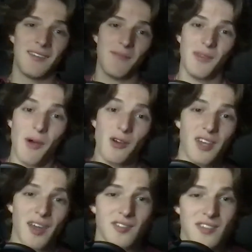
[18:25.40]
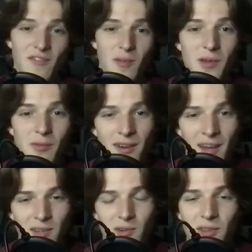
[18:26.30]
Lamar Jackson's MVP right now.
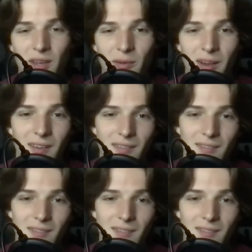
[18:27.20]
You know that, right?